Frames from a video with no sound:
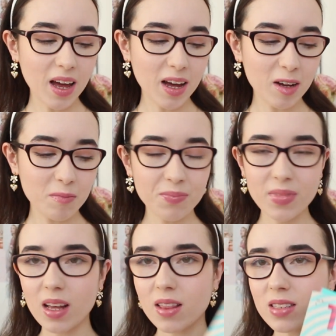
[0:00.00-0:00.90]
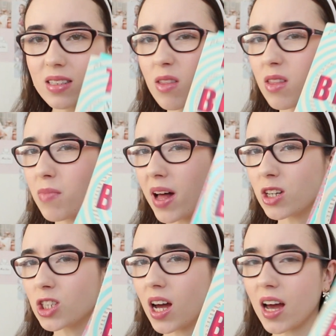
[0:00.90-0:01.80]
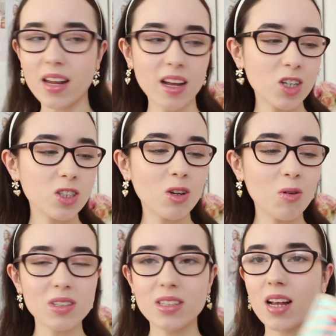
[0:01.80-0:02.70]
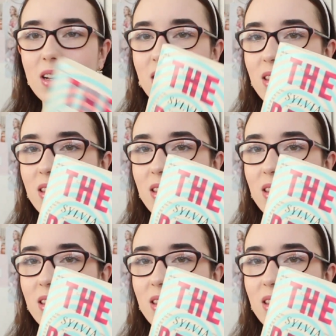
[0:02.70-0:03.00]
This is the Belgia, and I just noticed that